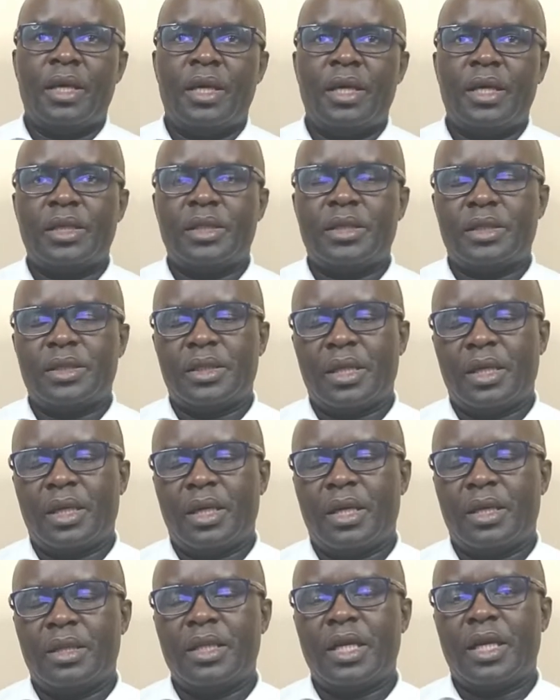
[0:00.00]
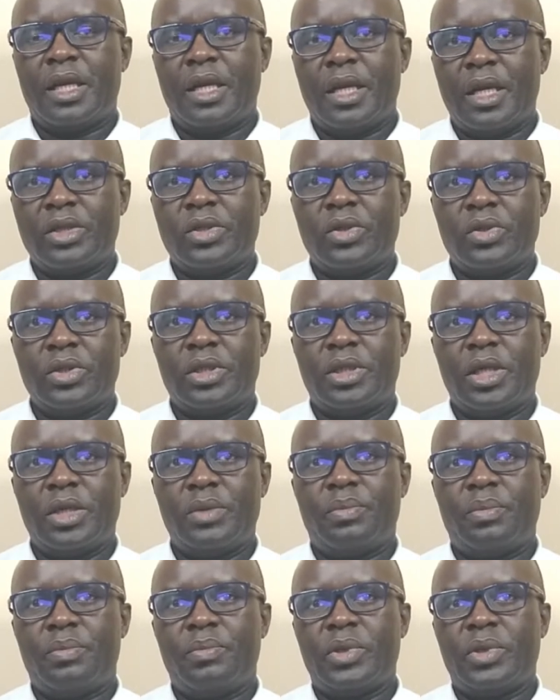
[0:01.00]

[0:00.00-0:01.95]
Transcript: is the relationship